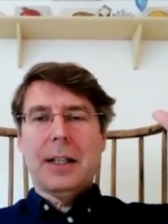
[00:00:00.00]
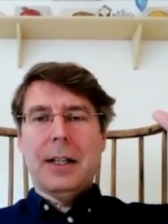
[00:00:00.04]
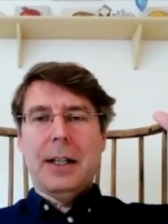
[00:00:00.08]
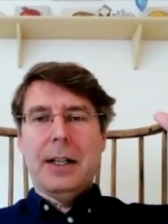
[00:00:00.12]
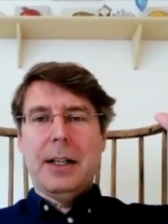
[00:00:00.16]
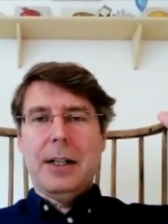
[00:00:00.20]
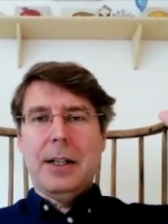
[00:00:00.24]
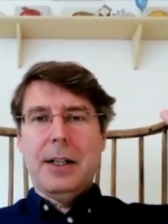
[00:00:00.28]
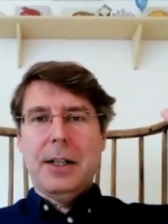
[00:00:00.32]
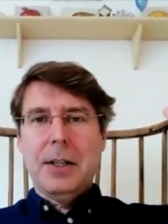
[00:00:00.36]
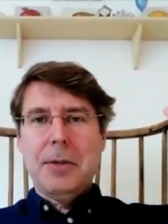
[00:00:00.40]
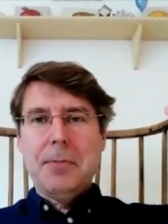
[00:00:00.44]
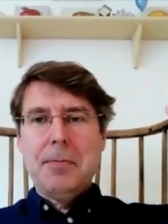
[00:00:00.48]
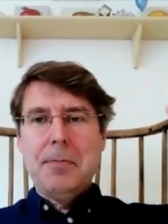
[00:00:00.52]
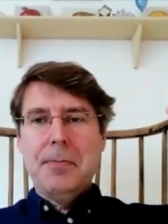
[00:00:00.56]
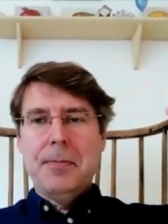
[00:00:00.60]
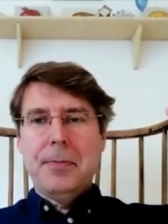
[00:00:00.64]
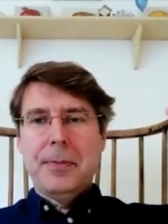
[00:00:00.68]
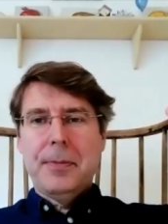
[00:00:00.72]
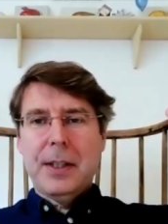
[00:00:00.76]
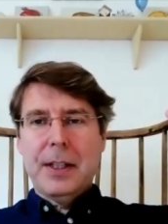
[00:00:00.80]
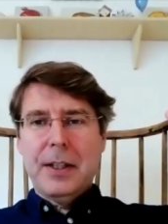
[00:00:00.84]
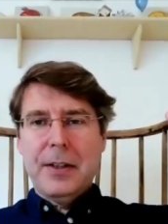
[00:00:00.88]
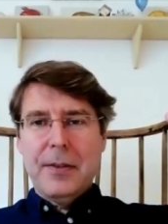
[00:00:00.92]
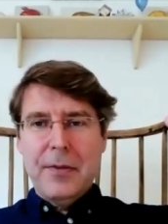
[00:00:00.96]
Um,
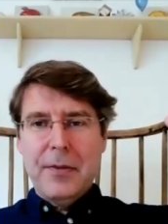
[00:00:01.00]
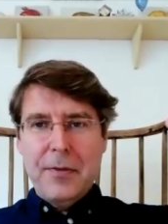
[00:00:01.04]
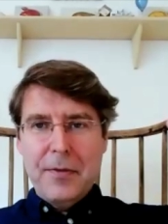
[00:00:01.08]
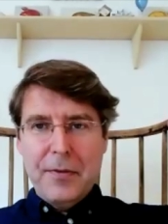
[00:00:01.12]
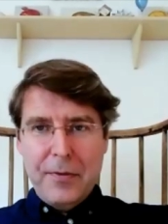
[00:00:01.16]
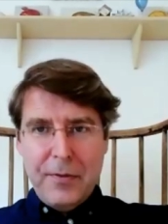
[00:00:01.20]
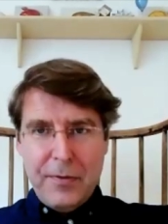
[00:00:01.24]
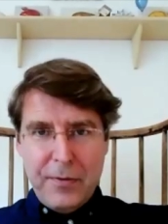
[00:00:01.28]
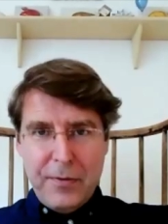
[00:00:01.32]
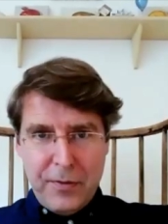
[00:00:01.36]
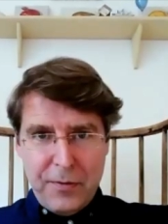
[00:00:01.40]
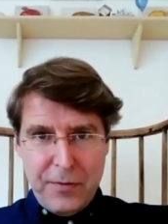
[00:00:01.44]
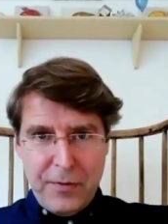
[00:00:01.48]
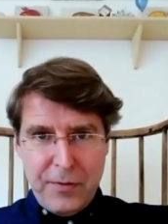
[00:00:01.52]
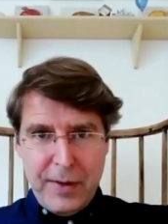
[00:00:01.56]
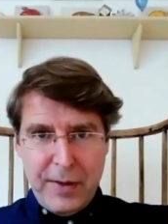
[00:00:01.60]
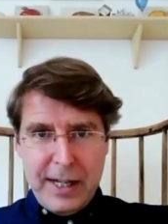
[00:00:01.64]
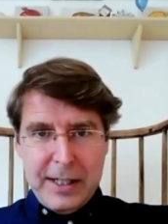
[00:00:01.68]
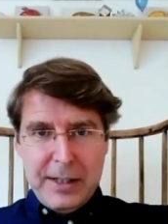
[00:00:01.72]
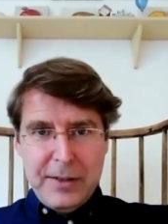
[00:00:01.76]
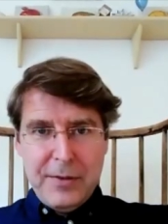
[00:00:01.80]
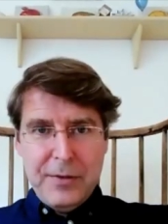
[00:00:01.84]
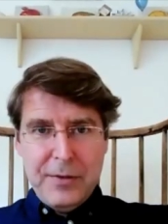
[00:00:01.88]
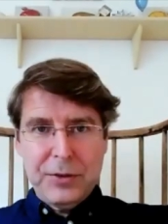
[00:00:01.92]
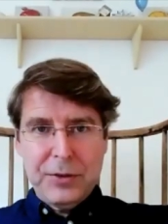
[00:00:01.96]

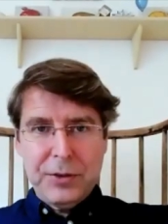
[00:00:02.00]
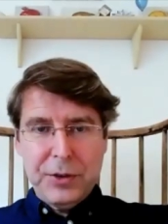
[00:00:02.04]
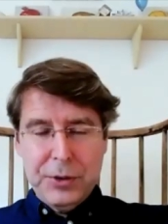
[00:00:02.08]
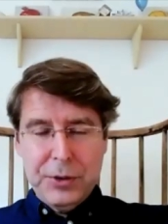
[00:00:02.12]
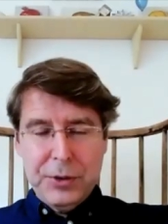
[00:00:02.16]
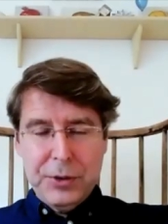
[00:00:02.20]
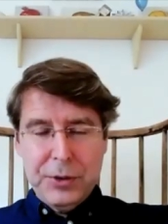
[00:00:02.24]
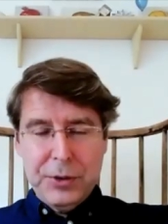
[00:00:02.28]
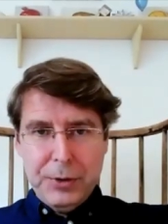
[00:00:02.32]
that so you're,